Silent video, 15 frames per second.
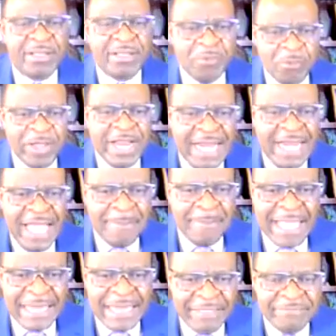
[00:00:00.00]
When am
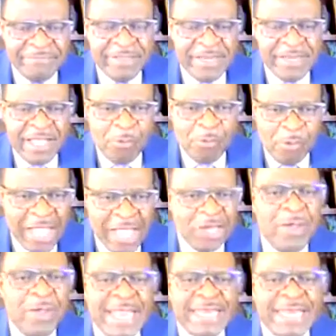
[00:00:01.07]
I leaving here? Why do
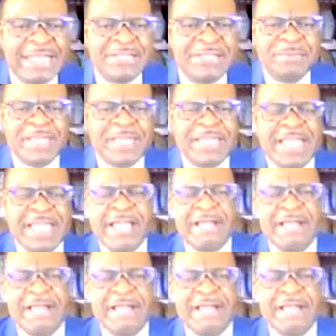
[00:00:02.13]
I need to be here?